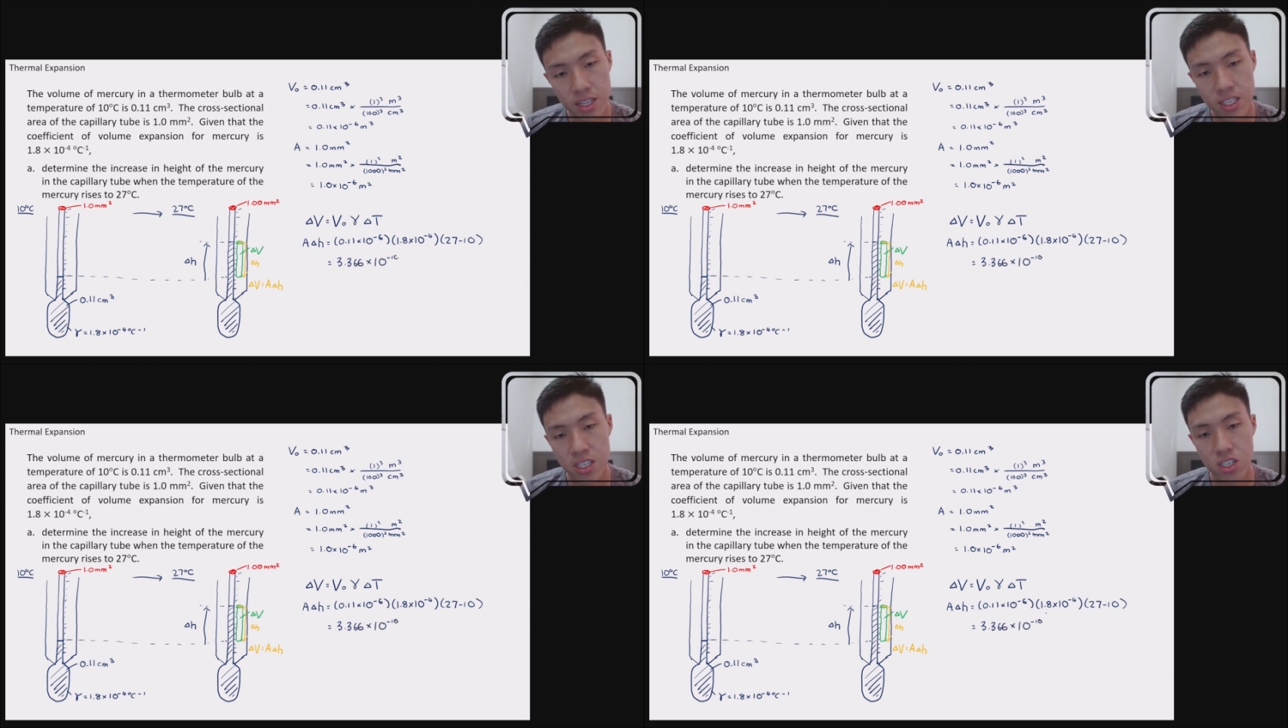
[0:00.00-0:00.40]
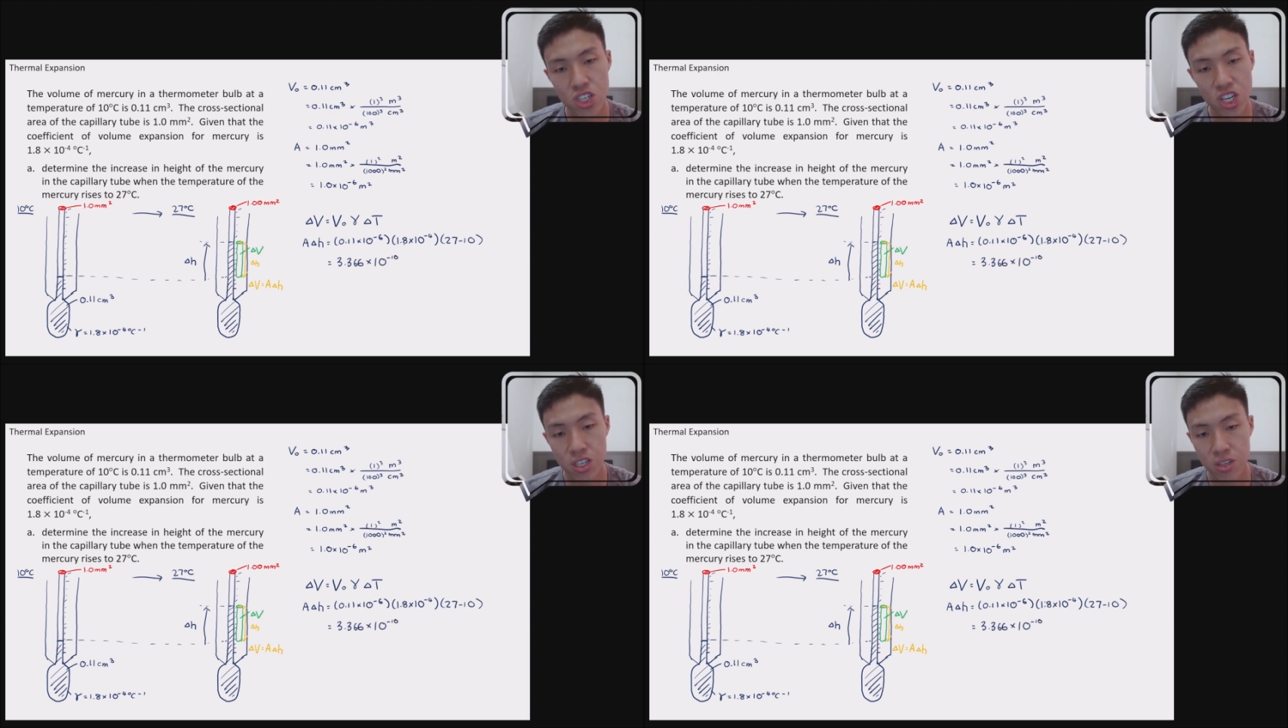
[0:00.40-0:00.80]
This is the
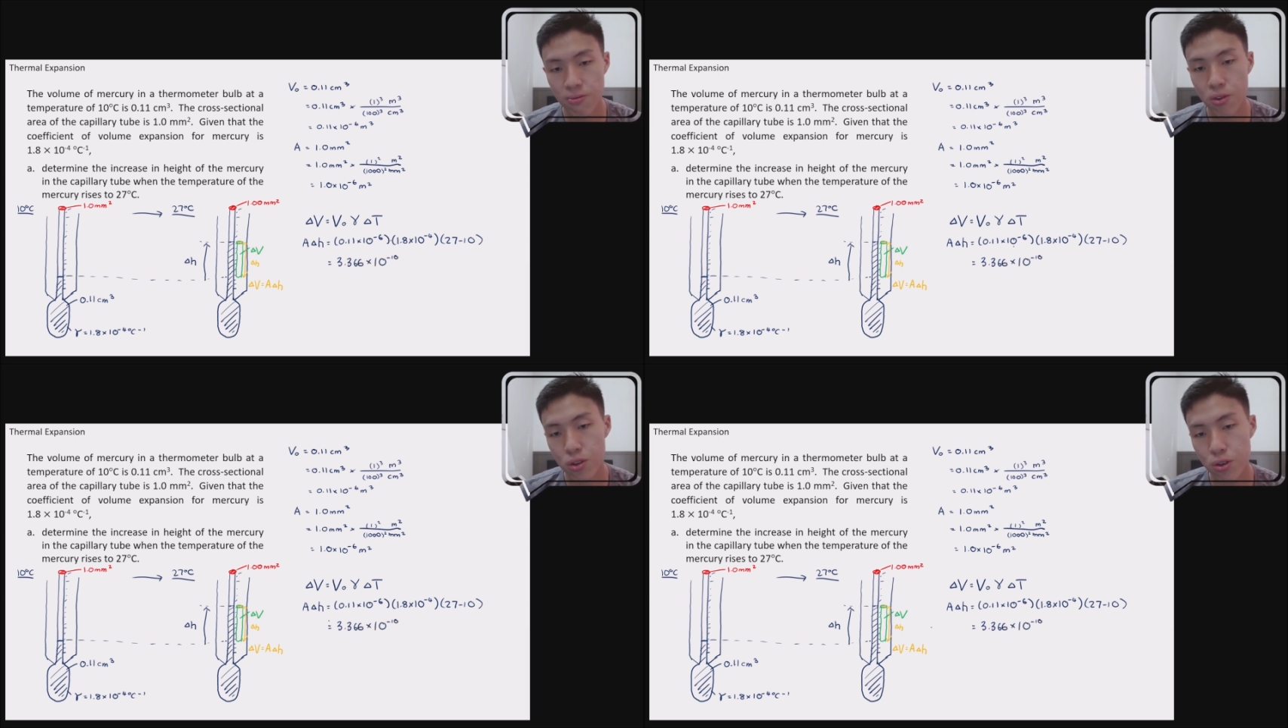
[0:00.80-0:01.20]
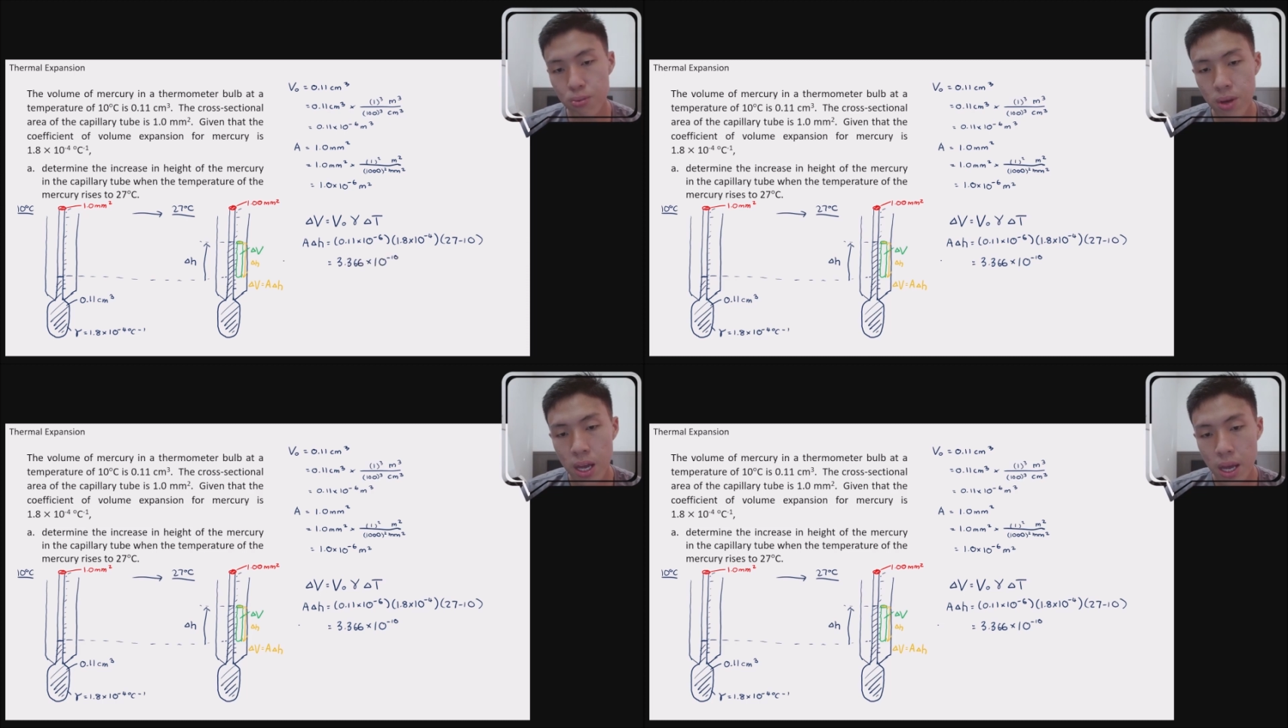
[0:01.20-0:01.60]
change in
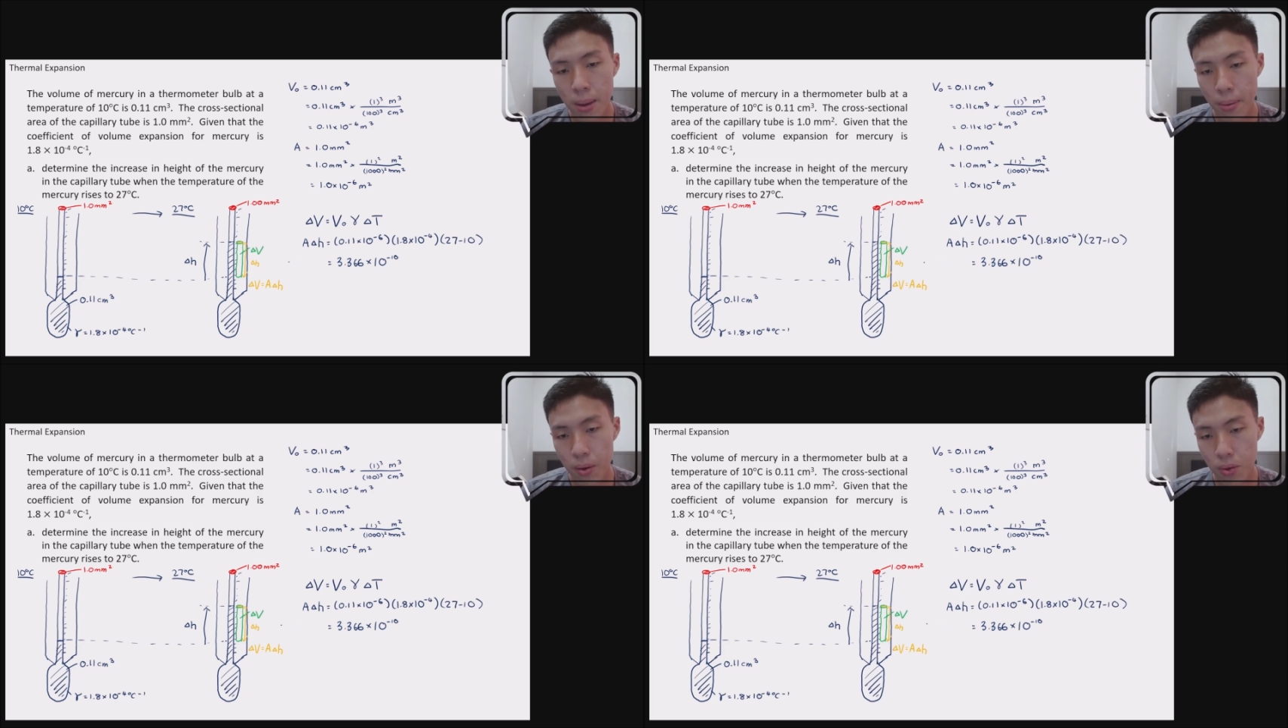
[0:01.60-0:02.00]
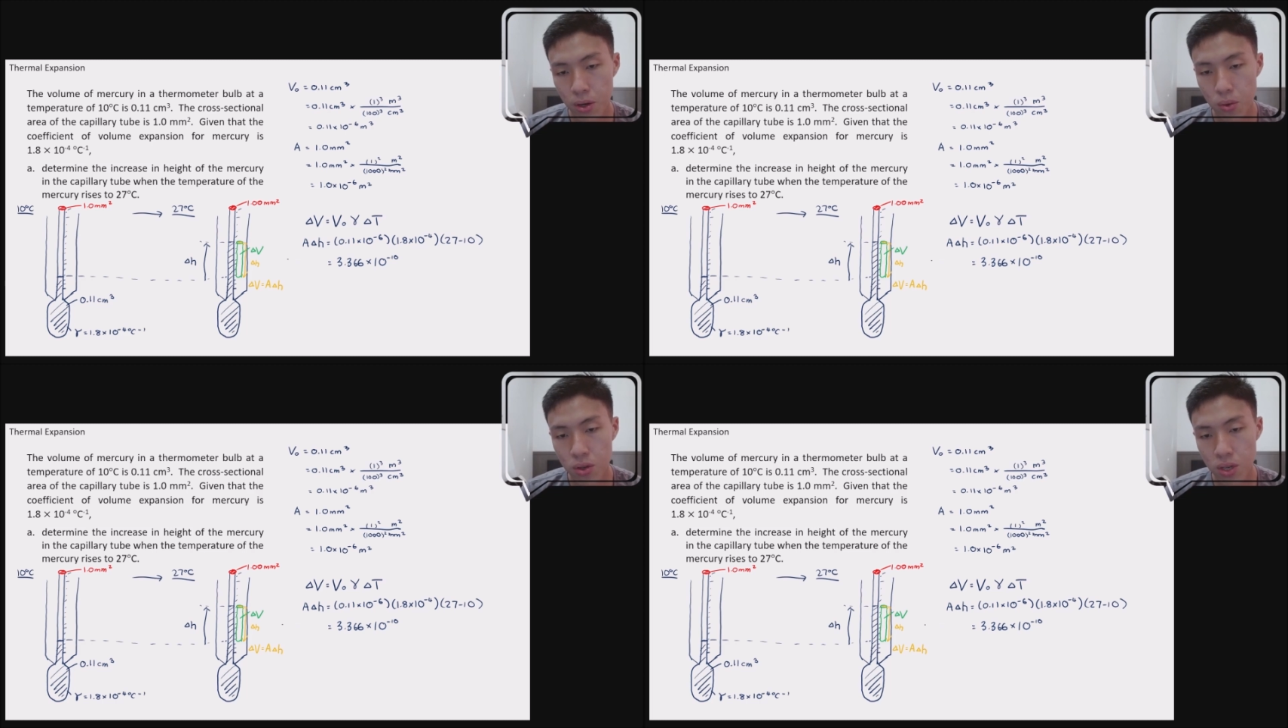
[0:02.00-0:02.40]
volume, but we are
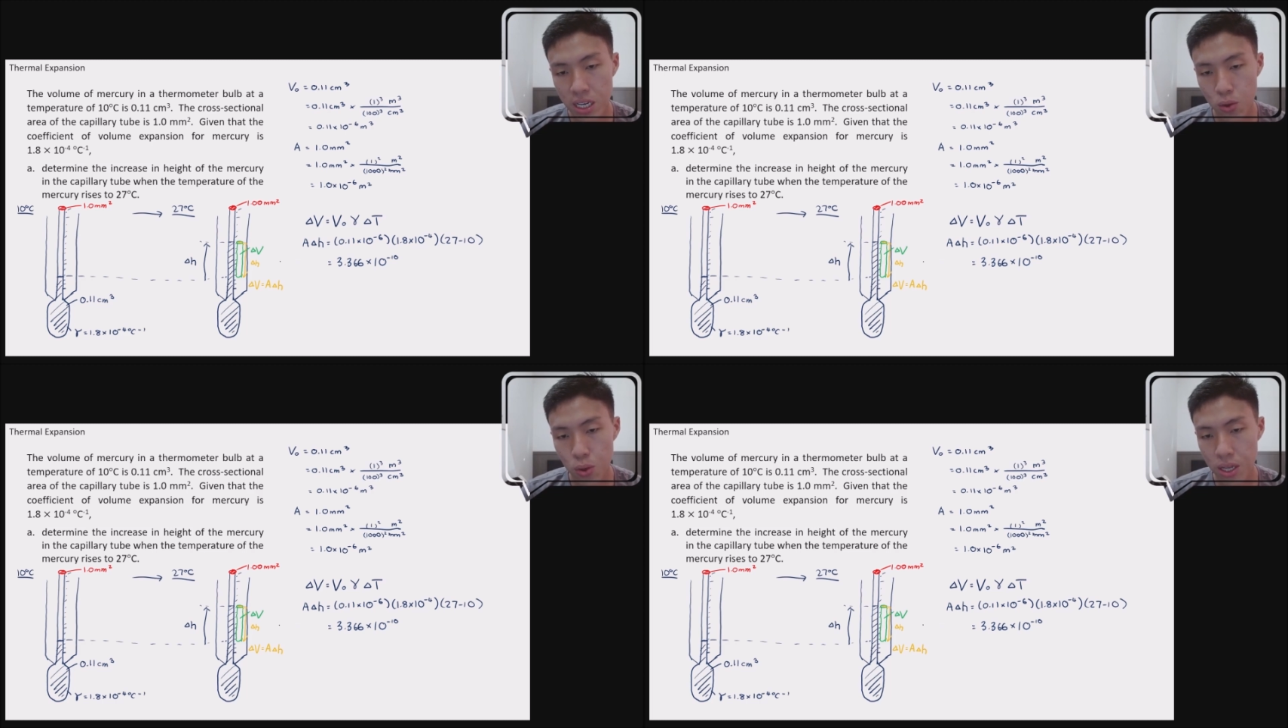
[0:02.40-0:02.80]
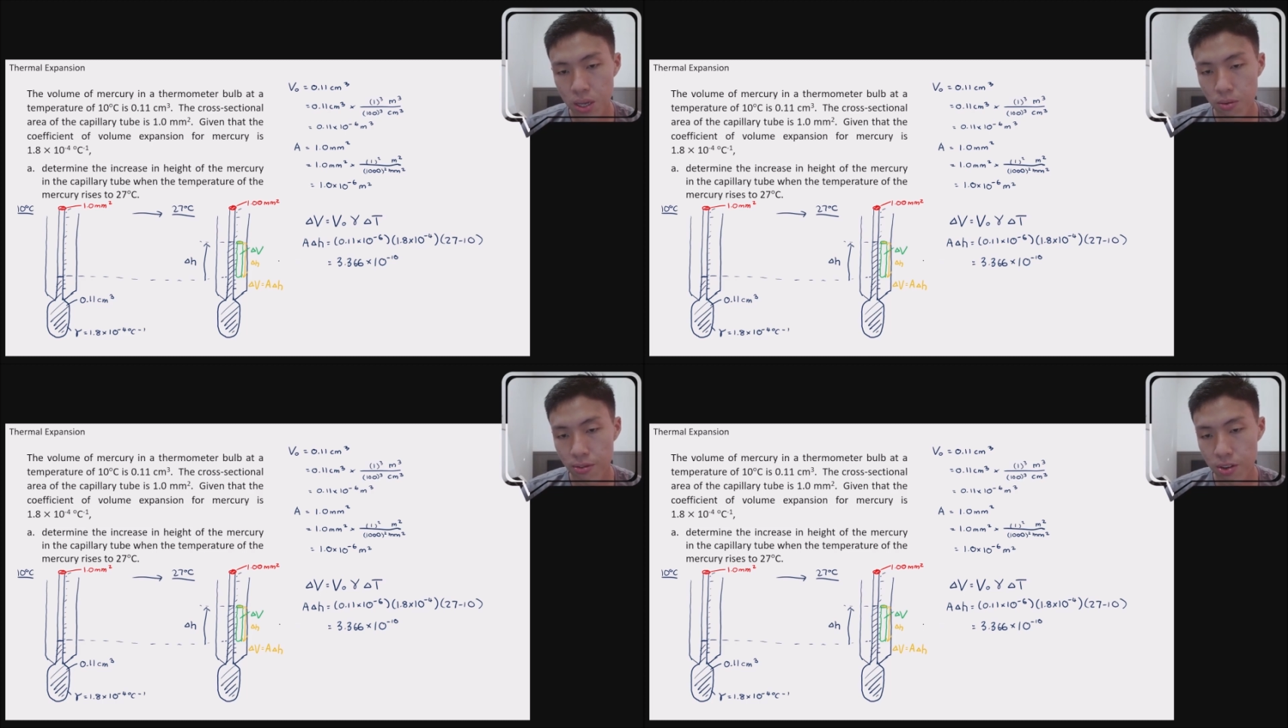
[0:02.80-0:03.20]
going to equate
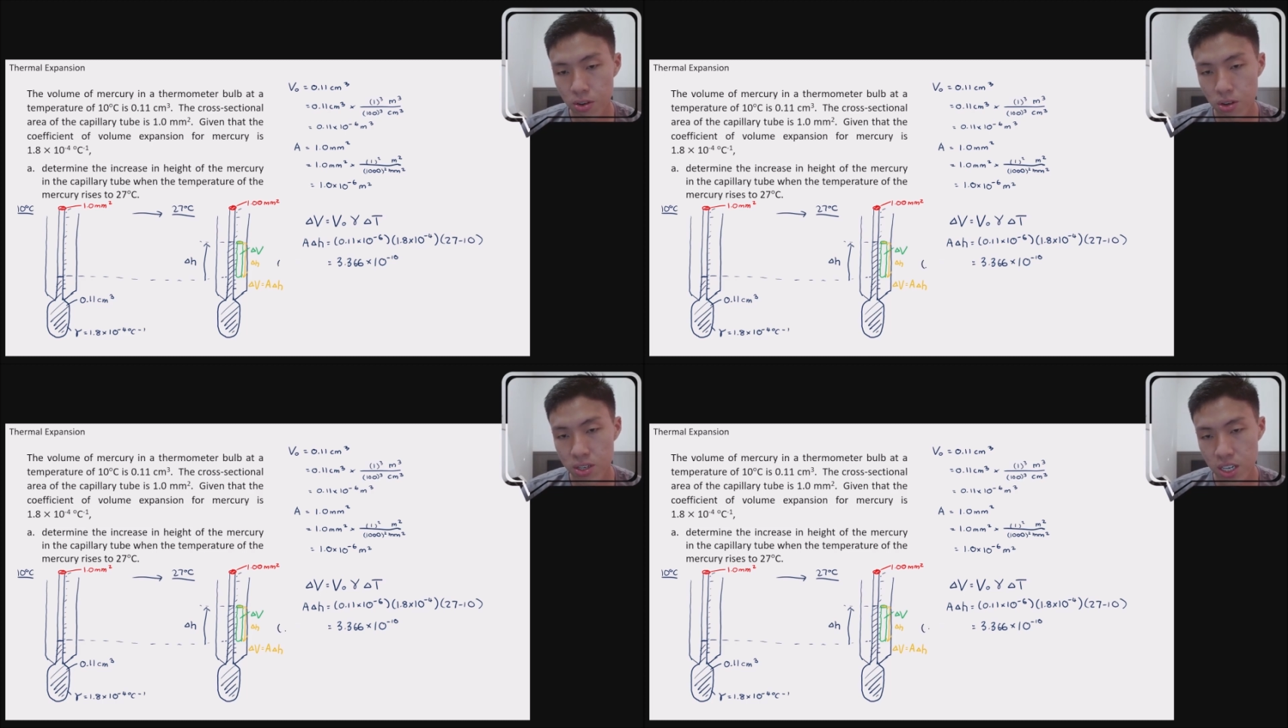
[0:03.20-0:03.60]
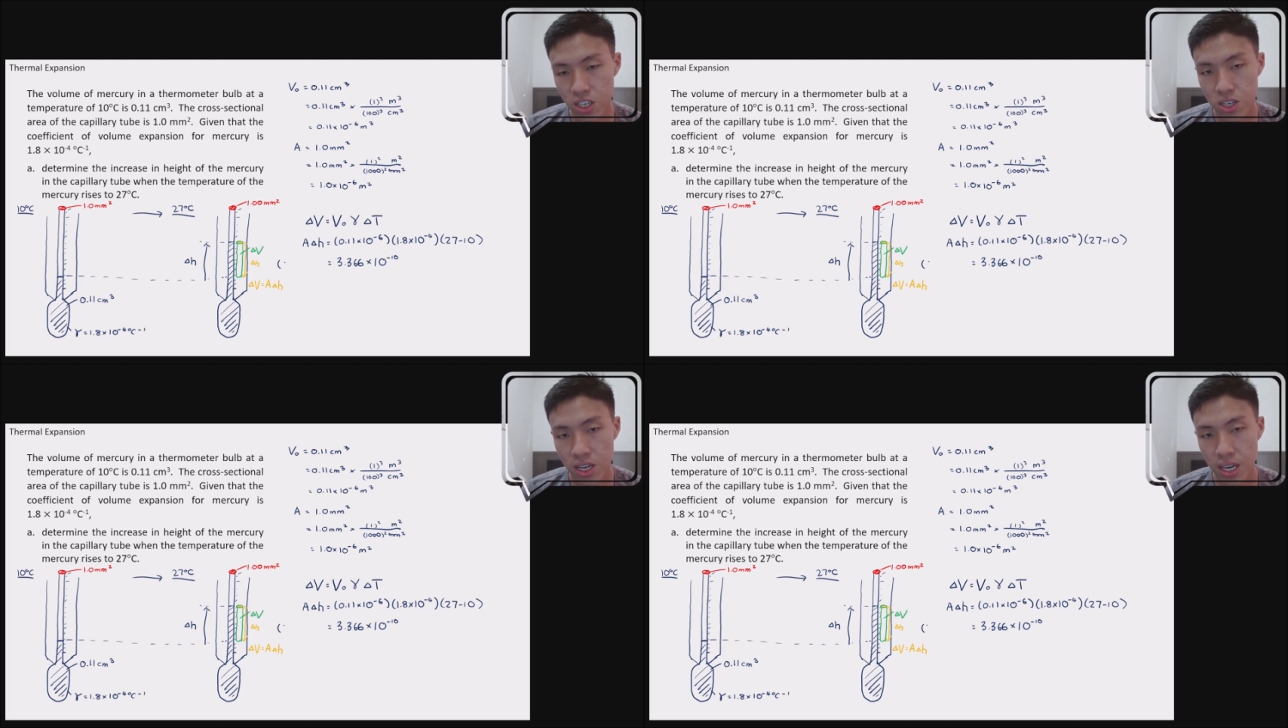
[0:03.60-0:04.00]
it with the
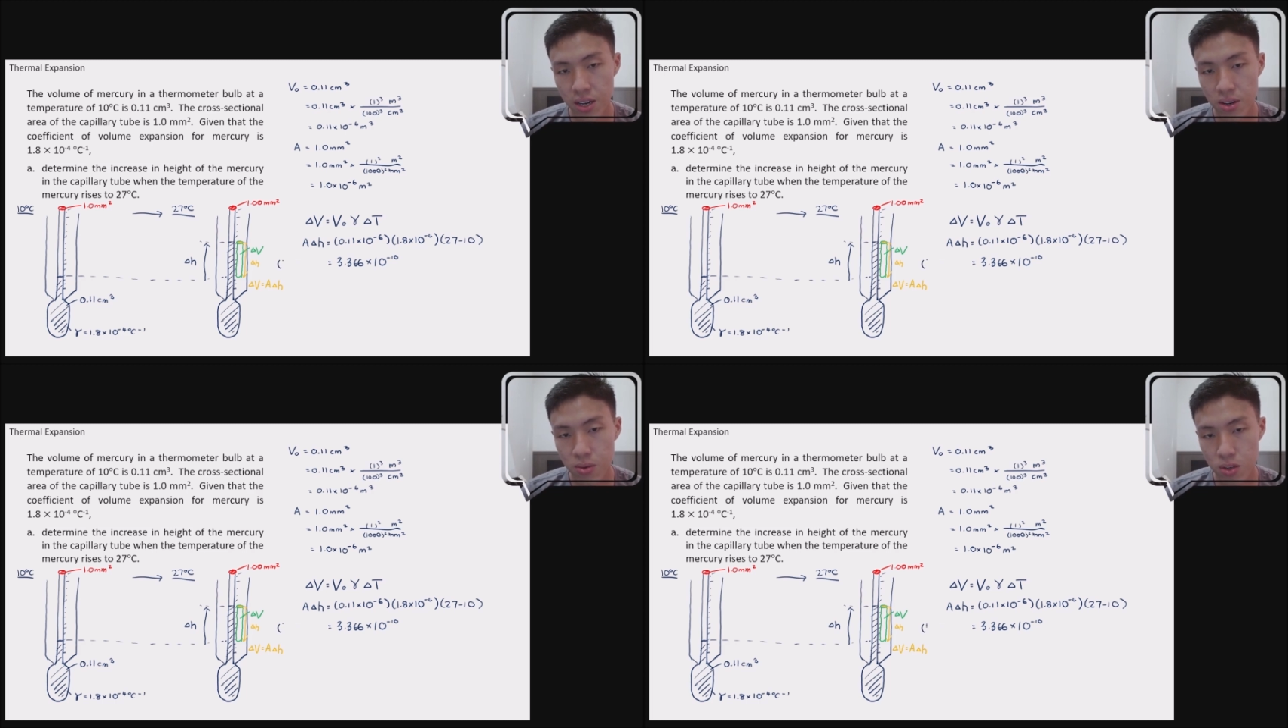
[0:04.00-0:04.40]
cross-sectional area,